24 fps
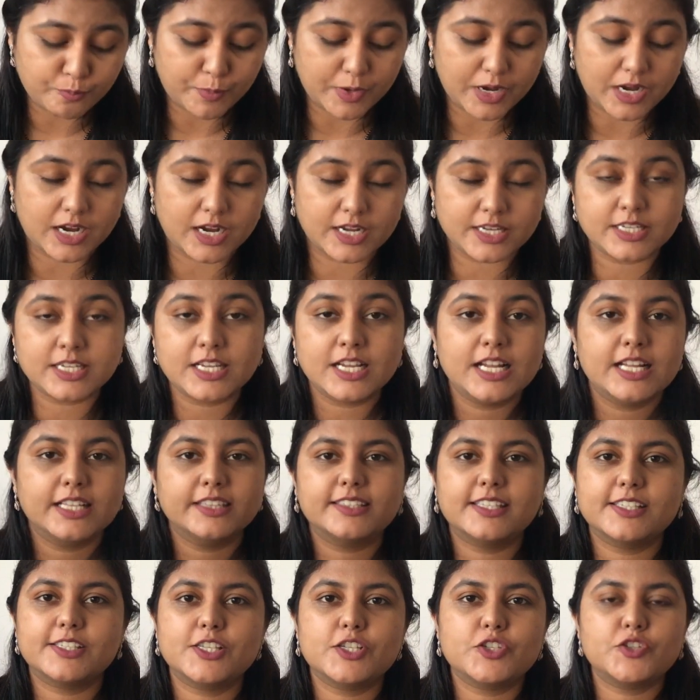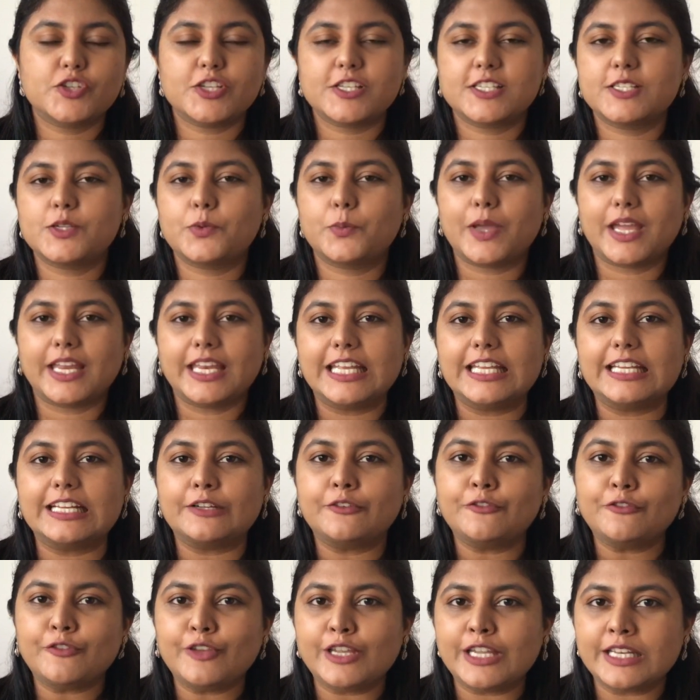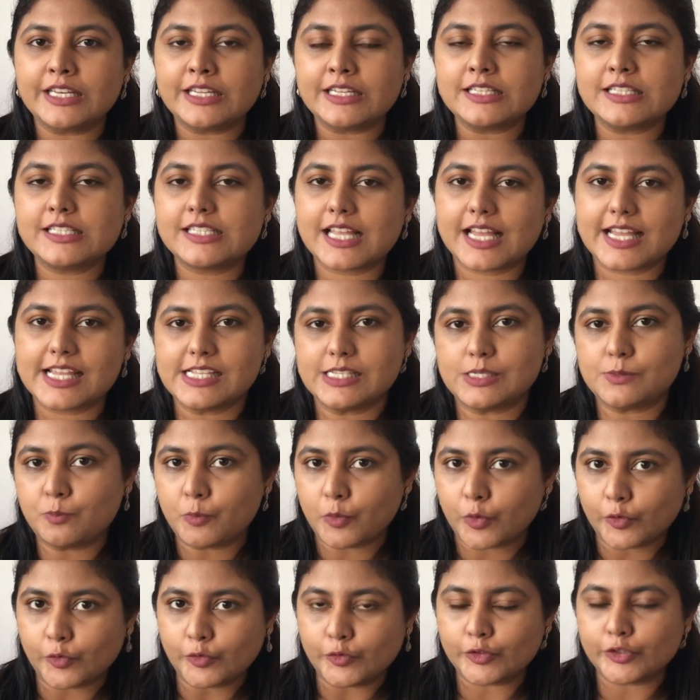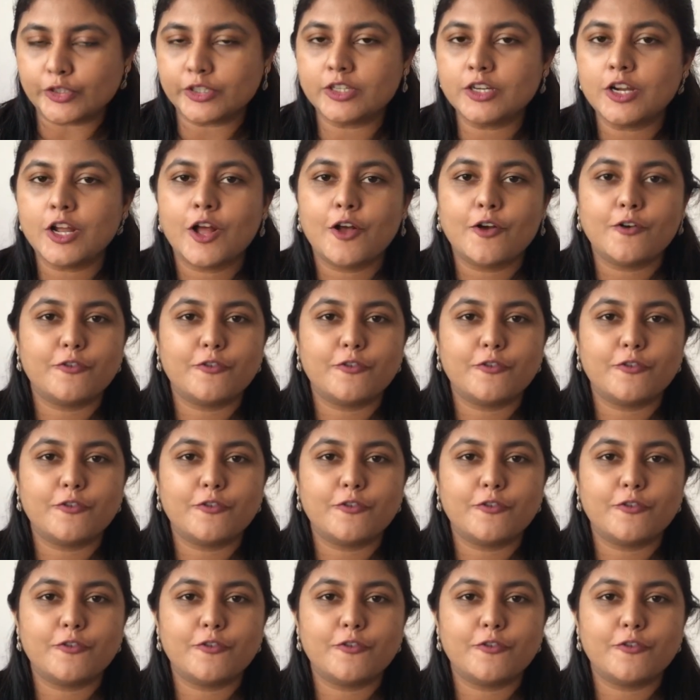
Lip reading: but this is just a very convenient size mirror